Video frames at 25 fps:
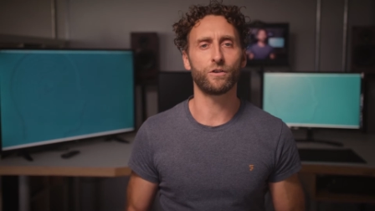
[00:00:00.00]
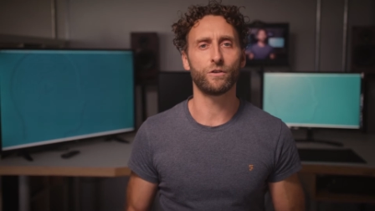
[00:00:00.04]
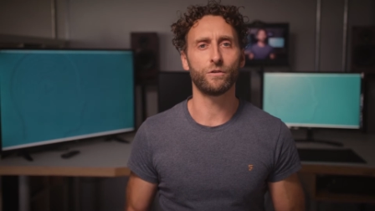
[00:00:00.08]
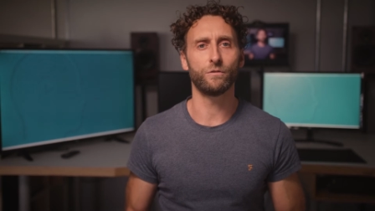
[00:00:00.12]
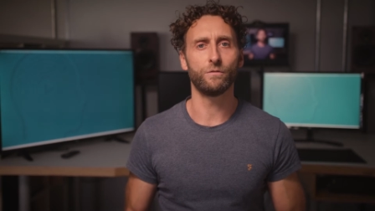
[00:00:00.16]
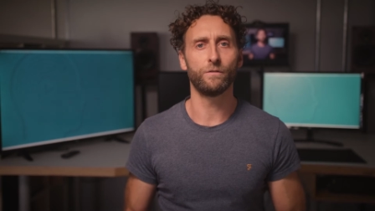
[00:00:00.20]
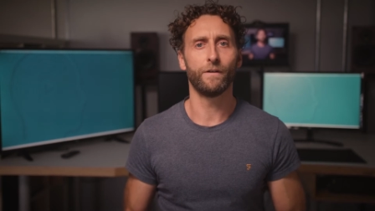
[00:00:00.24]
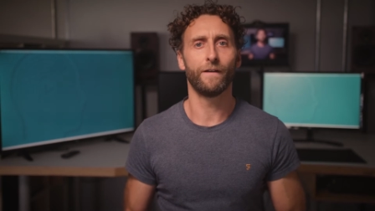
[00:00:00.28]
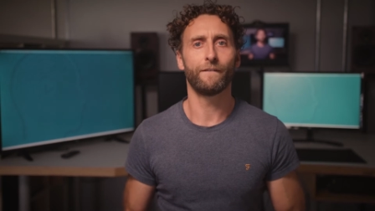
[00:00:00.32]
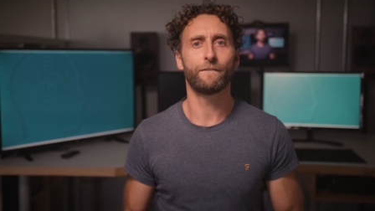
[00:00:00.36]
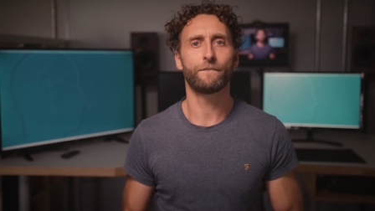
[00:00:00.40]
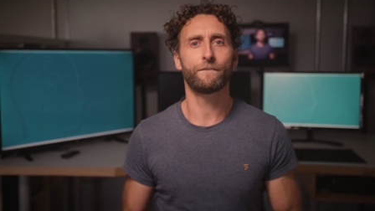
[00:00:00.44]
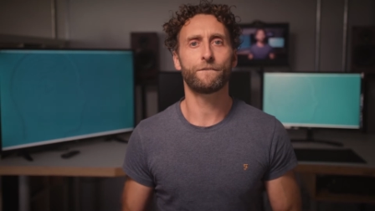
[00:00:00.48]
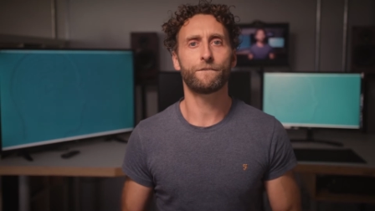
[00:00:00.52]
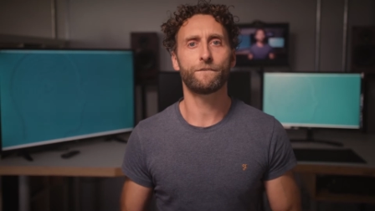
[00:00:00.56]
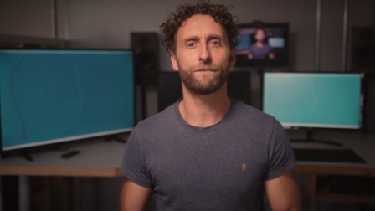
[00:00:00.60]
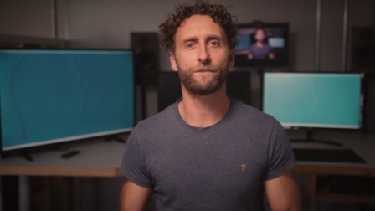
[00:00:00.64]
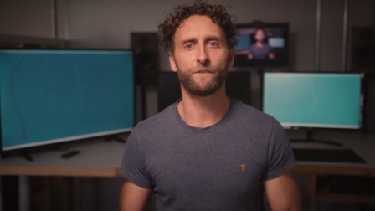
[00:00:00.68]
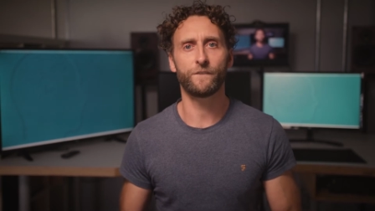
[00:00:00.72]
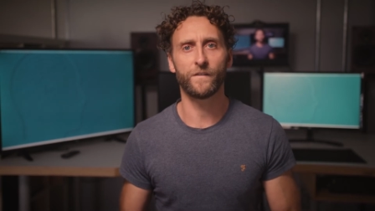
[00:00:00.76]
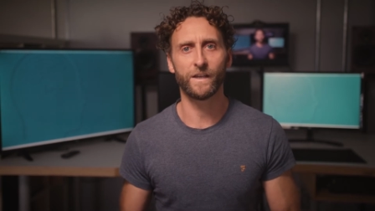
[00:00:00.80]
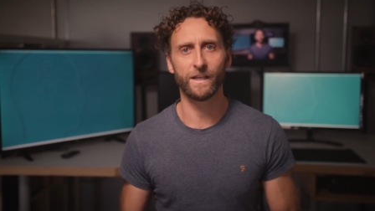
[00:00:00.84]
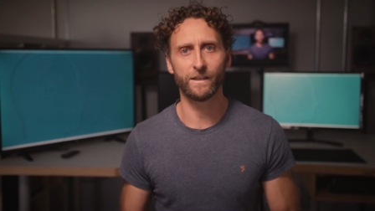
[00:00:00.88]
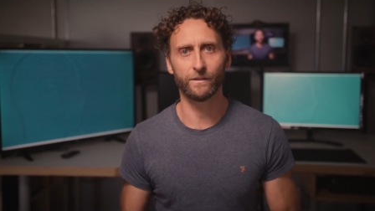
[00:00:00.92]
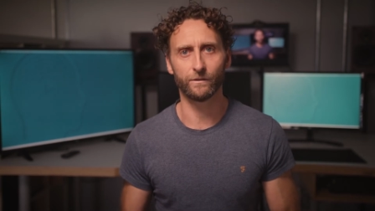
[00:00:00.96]
you
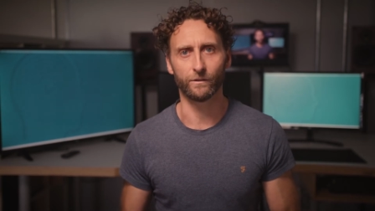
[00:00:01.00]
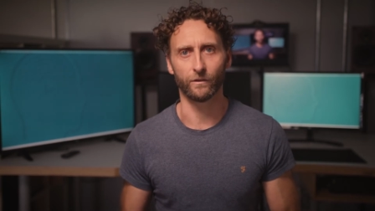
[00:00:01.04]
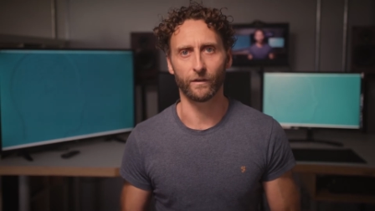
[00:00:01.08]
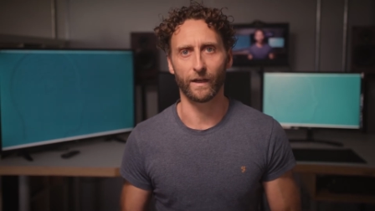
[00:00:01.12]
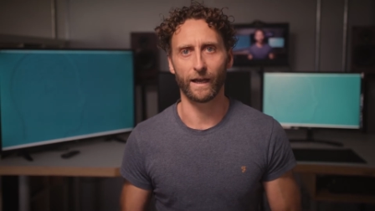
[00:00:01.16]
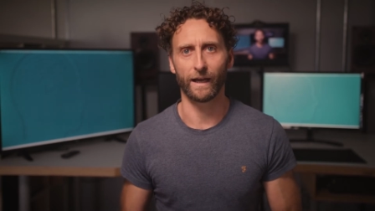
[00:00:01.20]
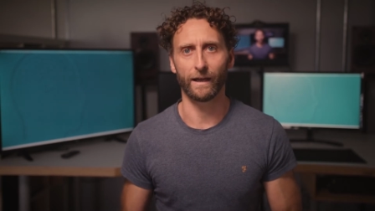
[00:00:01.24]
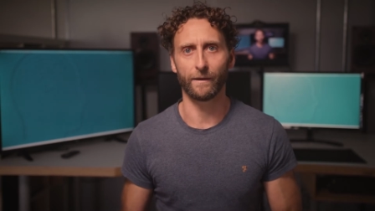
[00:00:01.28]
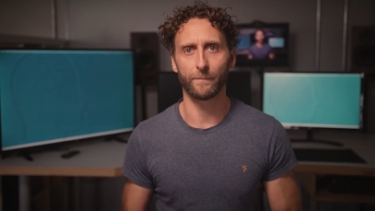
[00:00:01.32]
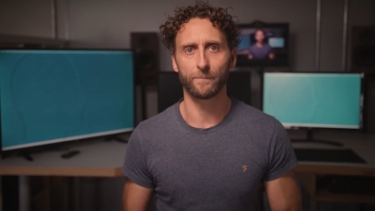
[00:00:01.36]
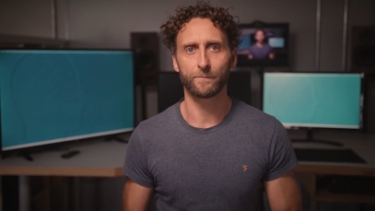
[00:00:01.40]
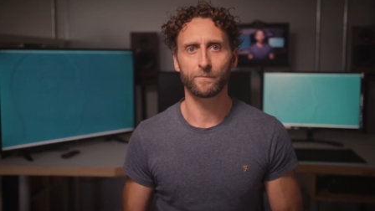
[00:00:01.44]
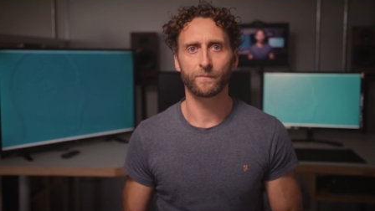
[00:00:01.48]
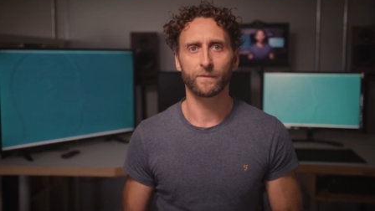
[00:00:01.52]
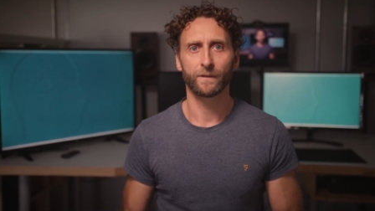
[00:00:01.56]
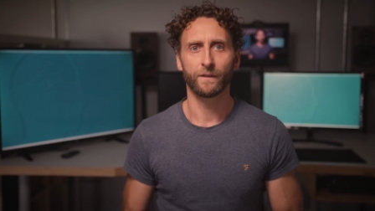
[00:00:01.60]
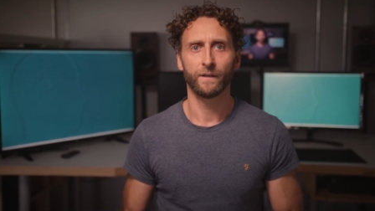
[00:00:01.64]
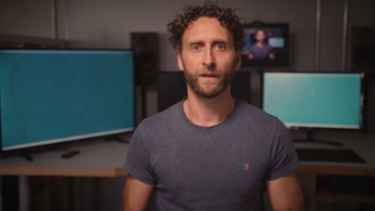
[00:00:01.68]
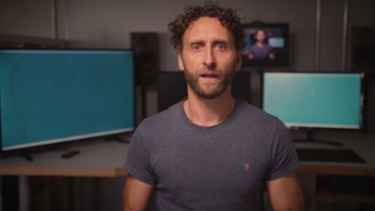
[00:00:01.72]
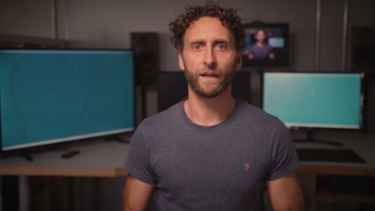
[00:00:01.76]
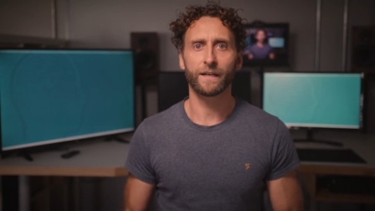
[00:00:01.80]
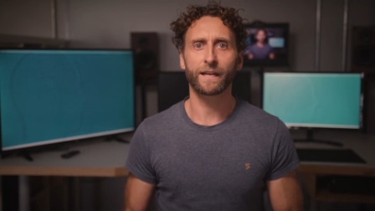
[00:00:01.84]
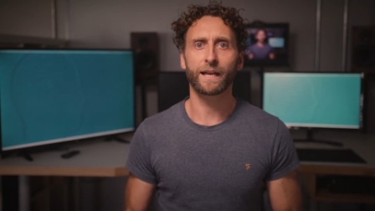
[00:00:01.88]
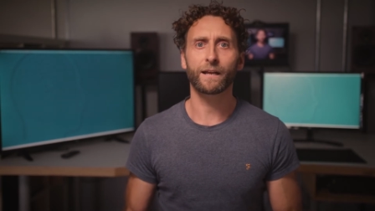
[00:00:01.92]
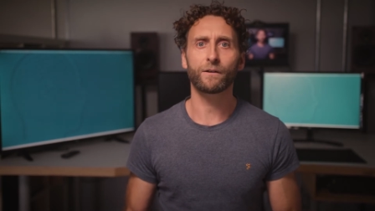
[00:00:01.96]
feel that?
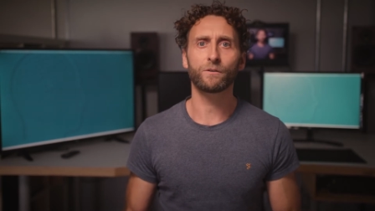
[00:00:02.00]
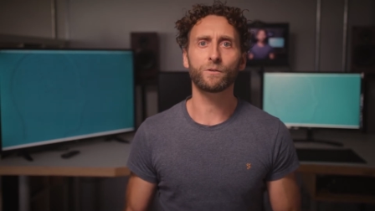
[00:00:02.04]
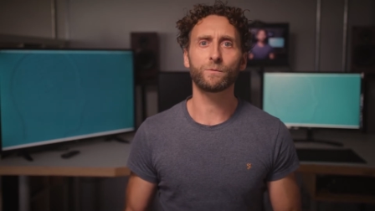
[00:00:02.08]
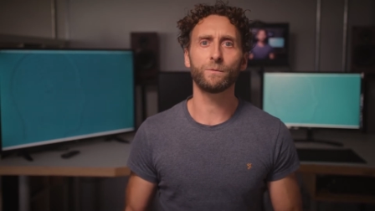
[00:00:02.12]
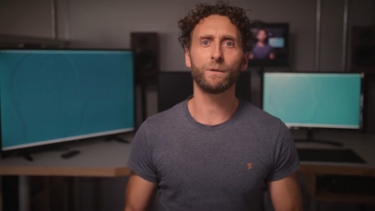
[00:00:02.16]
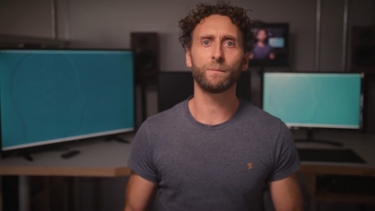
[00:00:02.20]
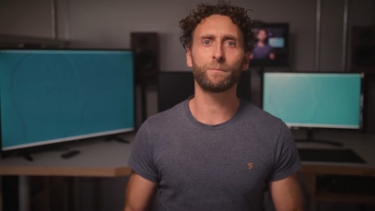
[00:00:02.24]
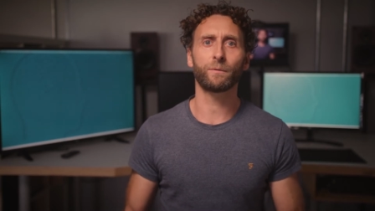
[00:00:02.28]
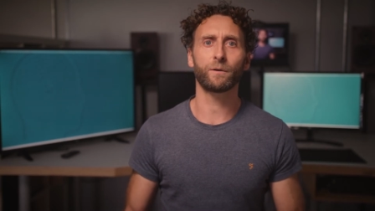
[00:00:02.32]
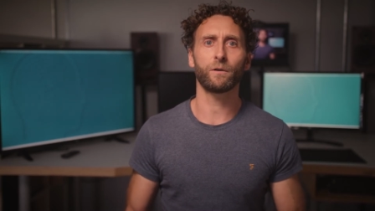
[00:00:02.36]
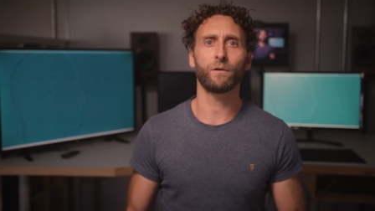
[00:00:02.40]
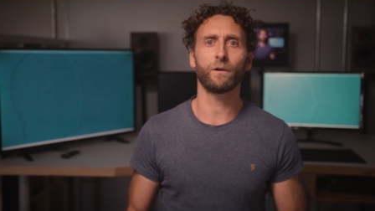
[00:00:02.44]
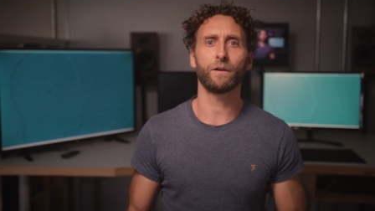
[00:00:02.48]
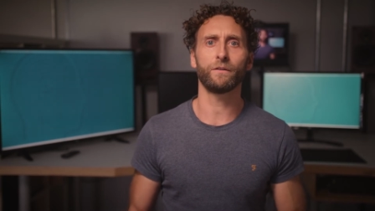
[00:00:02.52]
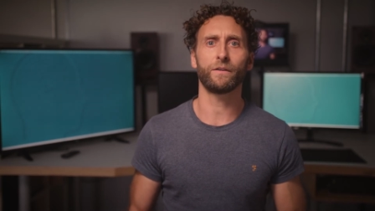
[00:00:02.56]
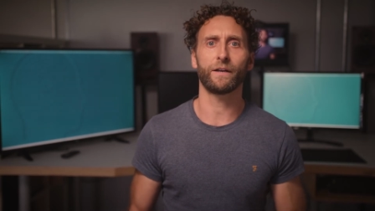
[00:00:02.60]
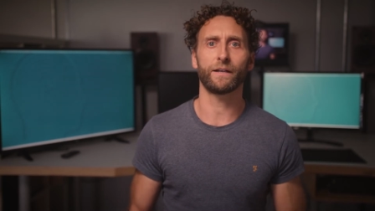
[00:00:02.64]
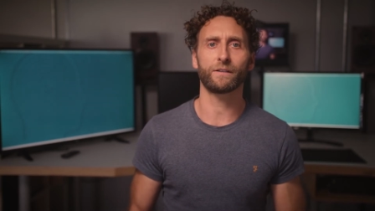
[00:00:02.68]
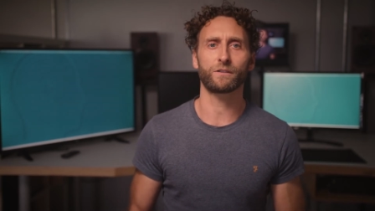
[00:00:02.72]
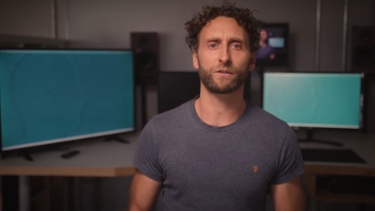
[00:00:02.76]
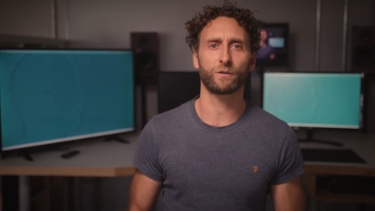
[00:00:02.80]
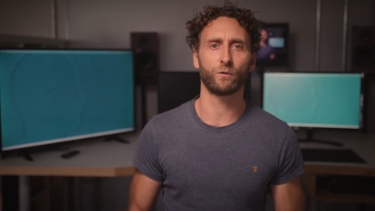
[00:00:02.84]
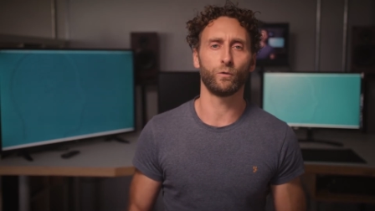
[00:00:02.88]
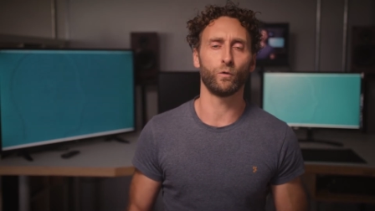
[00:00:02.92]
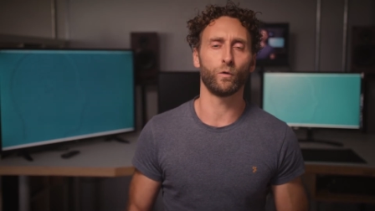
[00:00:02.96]
And how do we apply
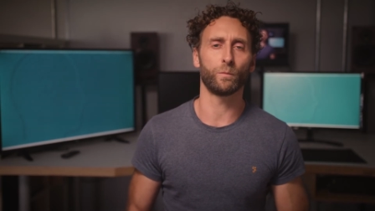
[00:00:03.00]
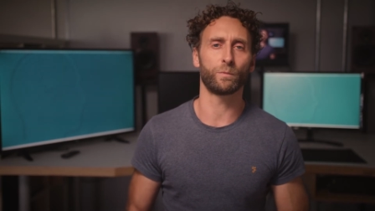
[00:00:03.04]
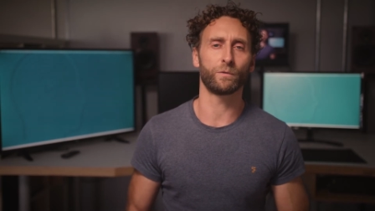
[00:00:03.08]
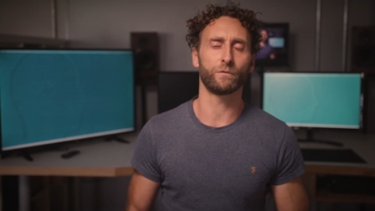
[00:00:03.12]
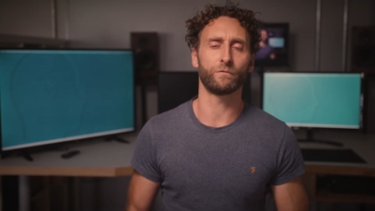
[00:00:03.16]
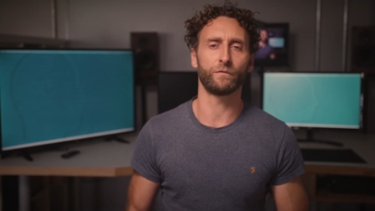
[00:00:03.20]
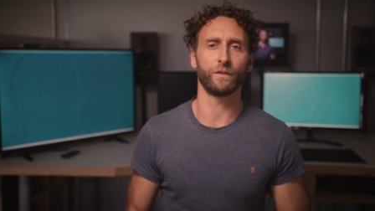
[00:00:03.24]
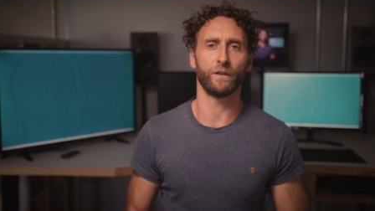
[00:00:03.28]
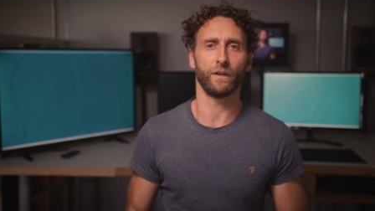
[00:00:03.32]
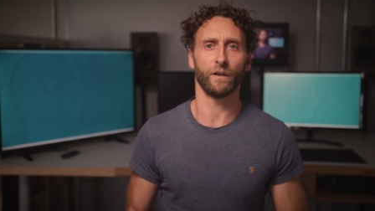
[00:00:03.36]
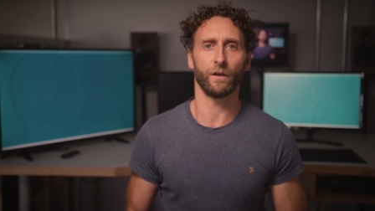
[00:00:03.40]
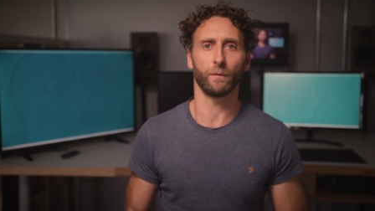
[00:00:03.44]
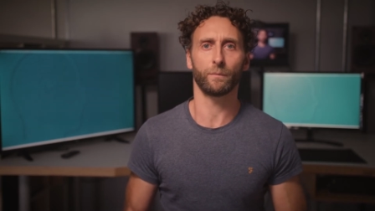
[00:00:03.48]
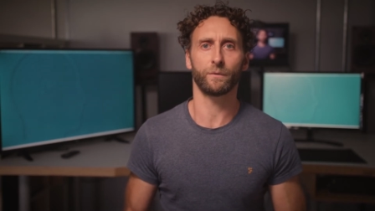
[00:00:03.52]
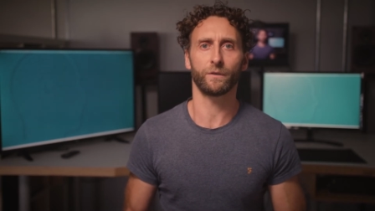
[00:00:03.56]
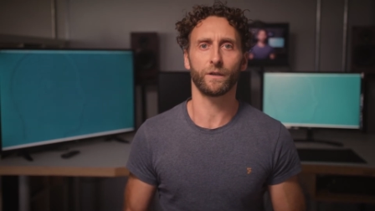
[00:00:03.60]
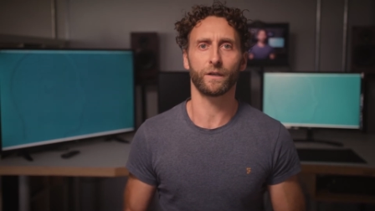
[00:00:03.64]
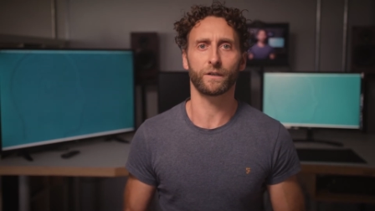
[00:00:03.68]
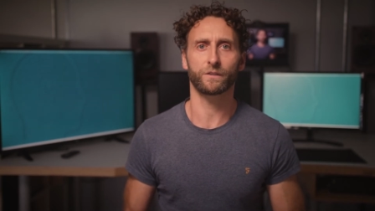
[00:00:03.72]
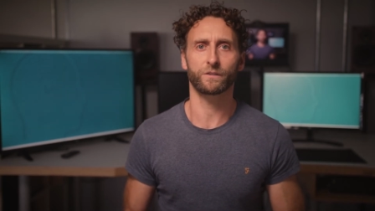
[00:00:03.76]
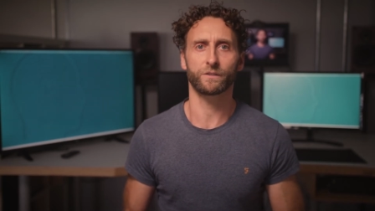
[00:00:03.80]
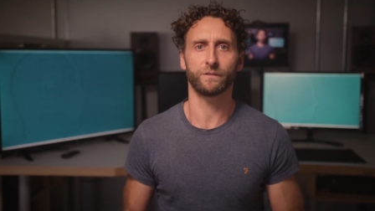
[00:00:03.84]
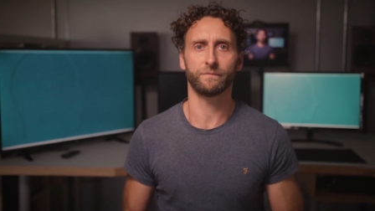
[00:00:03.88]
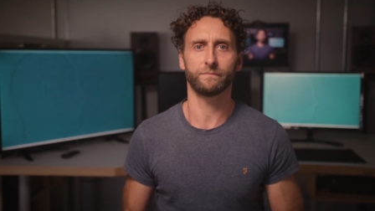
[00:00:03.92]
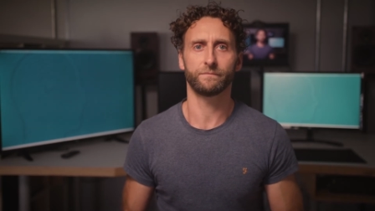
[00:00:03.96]
that to corporate video
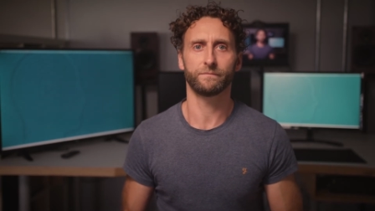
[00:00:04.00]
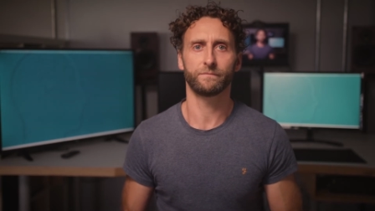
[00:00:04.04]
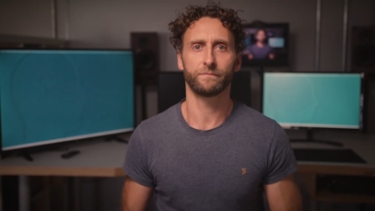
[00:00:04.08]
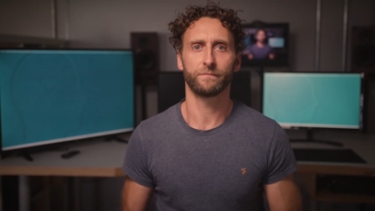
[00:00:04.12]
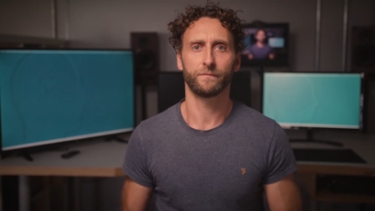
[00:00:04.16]
production?